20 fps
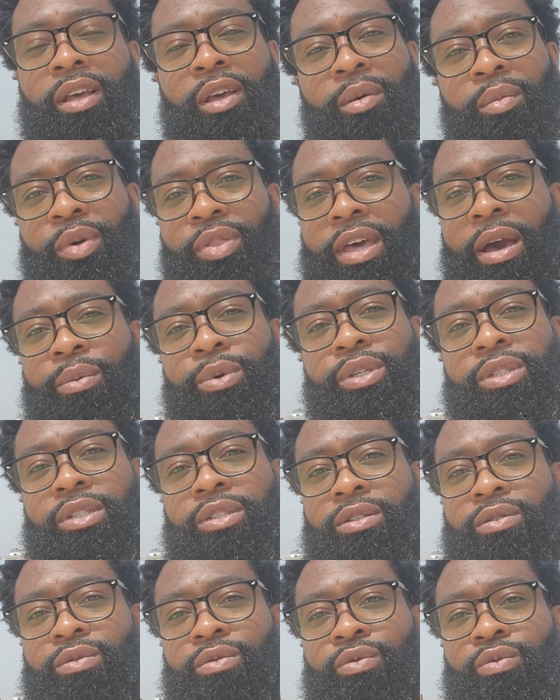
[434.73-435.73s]
But that
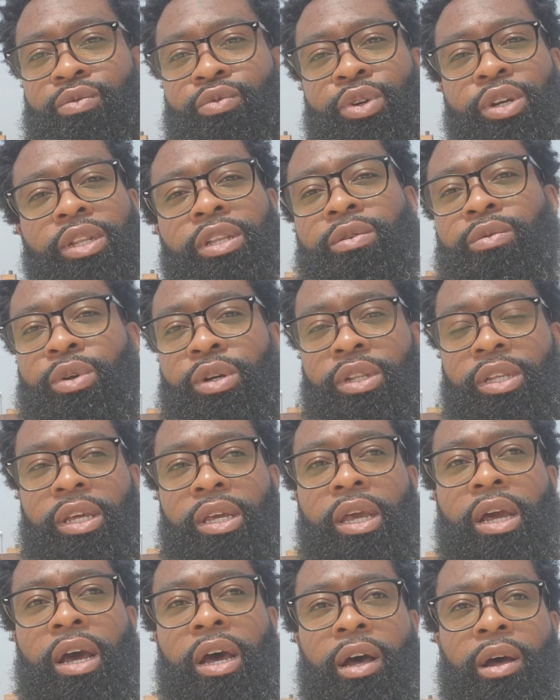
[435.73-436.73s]
was really
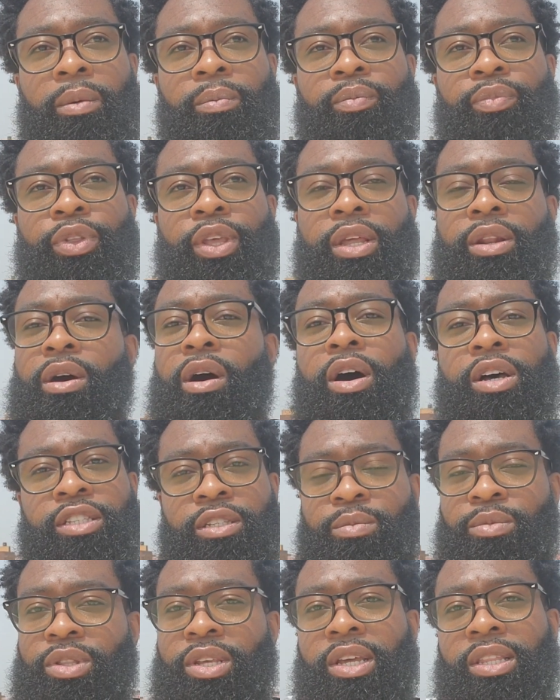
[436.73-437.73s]
an
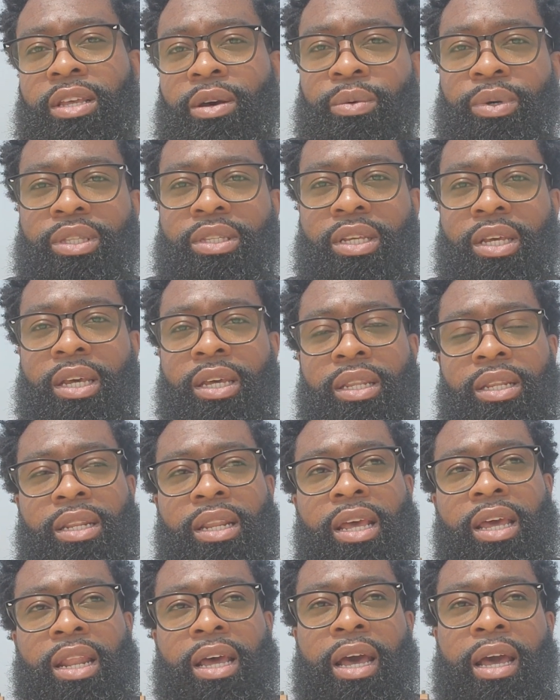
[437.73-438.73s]
awesome thing that we did,
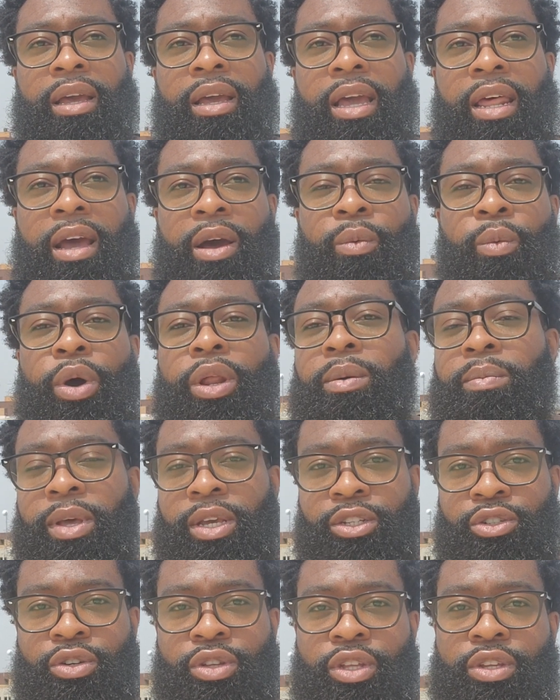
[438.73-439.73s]
and I want to make
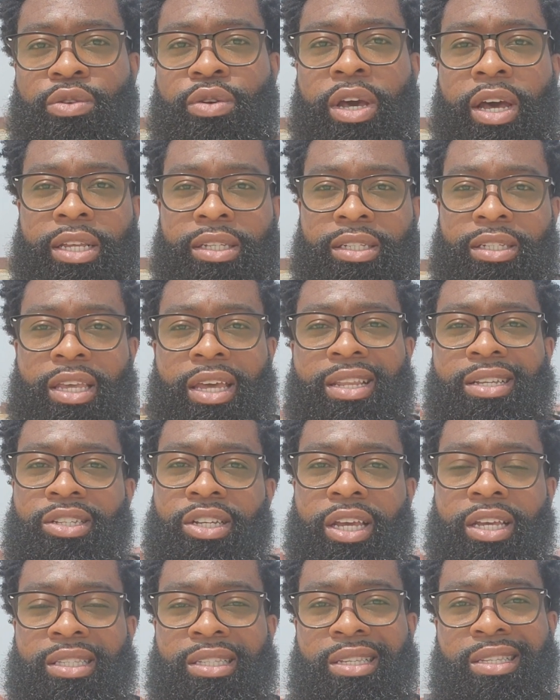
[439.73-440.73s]
sure that you guys get a
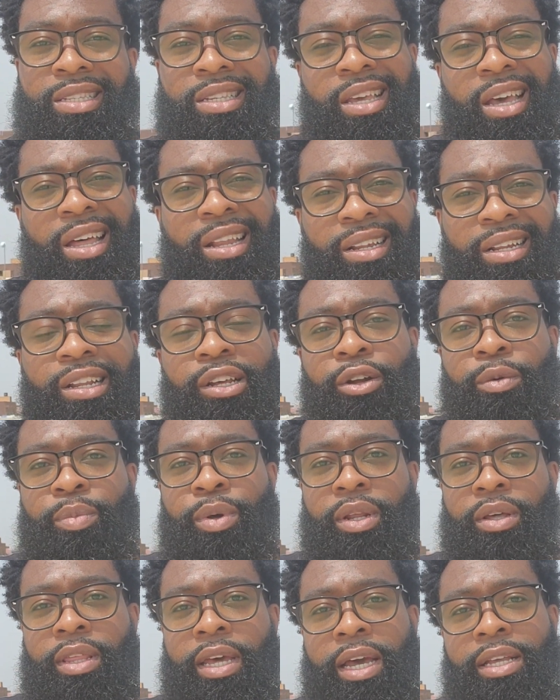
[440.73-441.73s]
chance to see a little bit
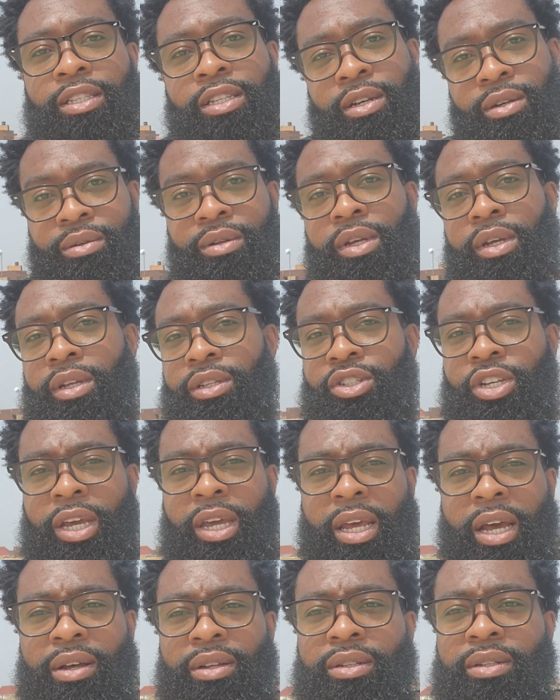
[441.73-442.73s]
of that. So check it out.